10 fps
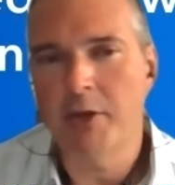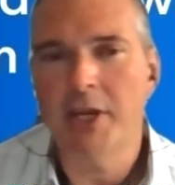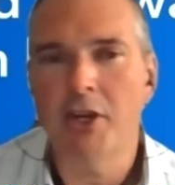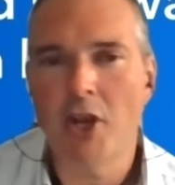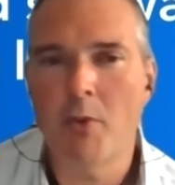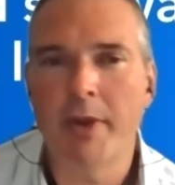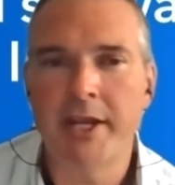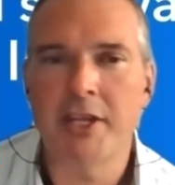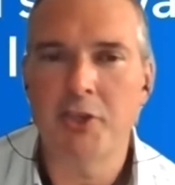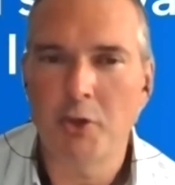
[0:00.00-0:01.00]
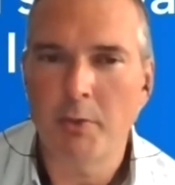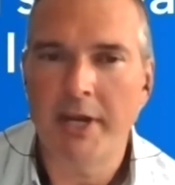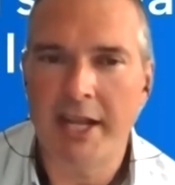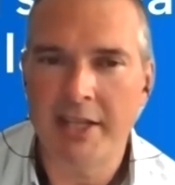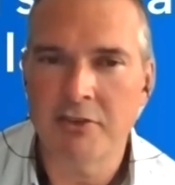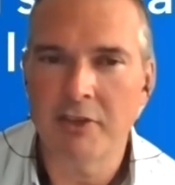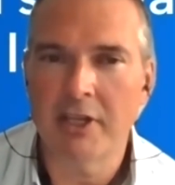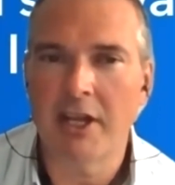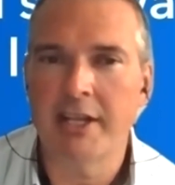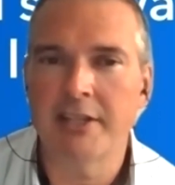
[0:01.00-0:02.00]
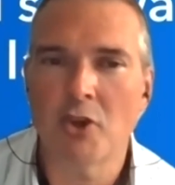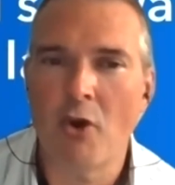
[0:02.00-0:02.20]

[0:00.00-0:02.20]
you can go in and you would enter the client's